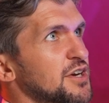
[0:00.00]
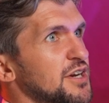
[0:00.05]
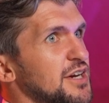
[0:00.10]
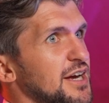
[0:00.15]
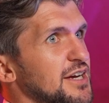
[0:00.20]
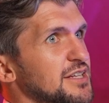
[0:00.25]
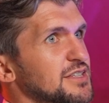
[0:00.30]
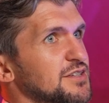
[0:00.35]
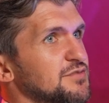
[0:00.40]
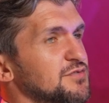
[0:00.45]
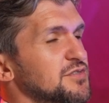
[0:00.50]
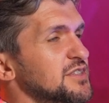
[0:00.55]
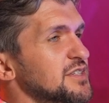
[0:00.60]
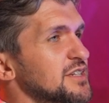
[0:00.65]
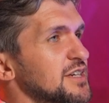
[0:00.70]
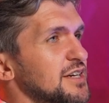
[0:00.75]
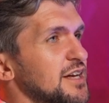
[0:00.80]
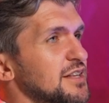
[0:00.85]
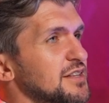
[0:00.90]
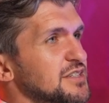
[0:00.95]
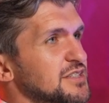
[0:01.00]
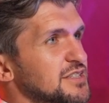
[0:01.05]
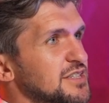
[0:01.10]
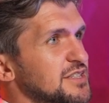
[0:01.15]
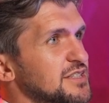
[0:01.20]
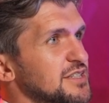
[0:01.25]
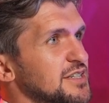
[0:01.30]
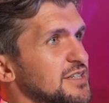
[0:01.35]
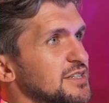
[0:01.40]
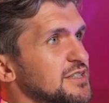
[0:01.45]
connectivity in other
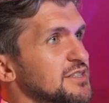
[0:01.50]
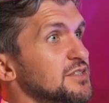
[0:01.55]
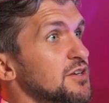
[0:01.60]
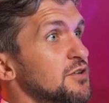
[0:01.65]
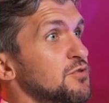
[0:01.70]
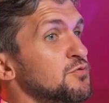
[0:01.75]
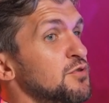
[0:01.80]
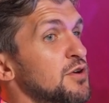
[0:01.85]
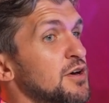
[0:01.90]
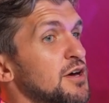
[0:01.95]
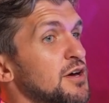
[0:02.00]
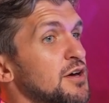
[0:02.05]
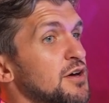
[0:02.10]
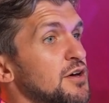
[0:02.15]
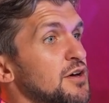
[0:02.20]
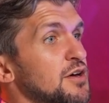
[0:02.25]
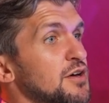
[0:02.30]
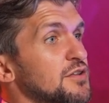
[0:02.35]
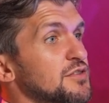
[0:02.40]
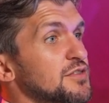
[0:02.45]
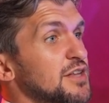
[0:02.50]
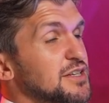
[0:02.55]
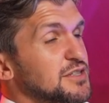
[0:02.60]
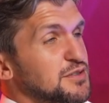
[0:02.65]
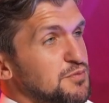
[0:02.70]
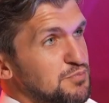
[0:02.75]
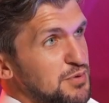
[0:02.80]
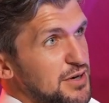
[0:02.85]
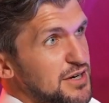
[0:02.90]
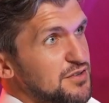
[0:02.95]
cities. So that's
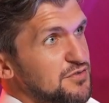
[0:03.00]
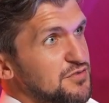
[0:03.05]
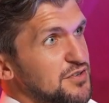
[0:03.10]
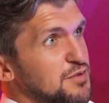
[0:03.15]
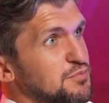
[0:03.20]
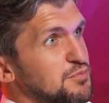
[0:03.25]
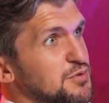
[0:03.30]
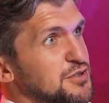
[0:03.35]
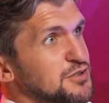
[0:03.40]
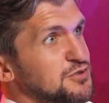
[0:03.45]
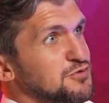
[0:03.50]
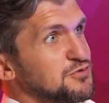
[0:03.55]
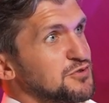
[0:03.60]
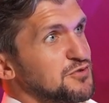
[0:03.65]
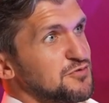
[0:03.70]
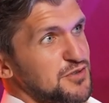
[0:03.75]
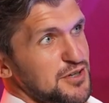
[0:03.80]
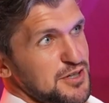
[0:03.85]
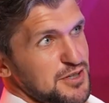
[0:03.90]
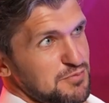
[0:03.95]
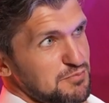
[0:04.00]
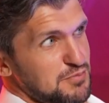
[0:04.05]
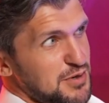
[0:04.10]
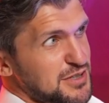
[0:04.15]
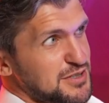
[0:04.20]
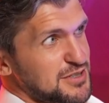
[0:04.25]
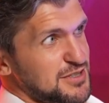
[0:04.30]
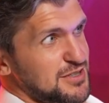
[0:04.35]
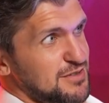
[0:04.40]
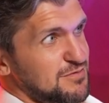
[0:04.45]
a benefit, but it's also very
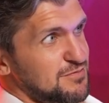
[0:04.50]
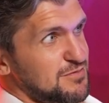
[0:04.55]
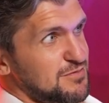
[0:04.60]
competitive.